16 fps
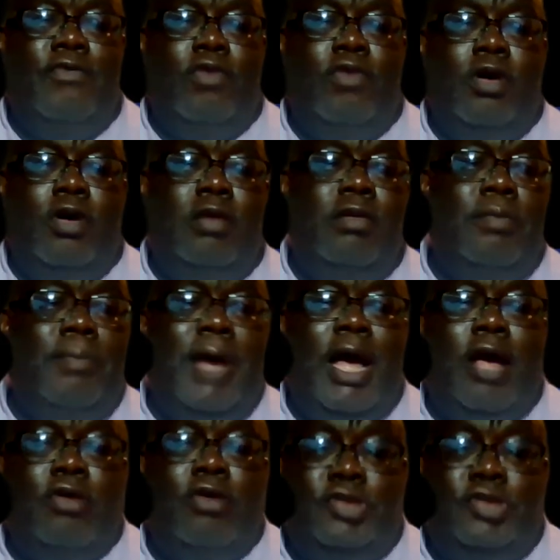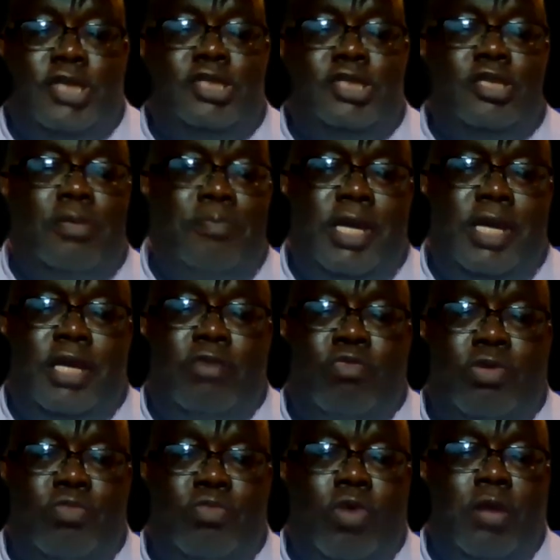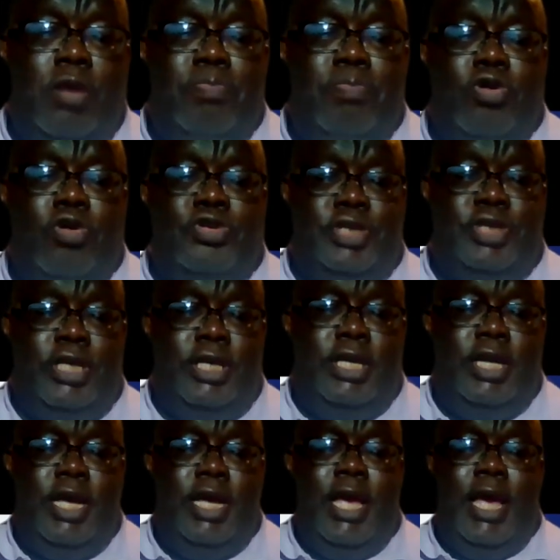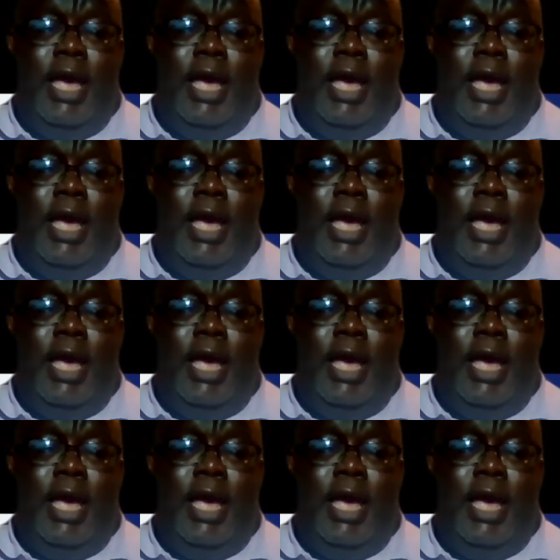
400 miles just to meet with one person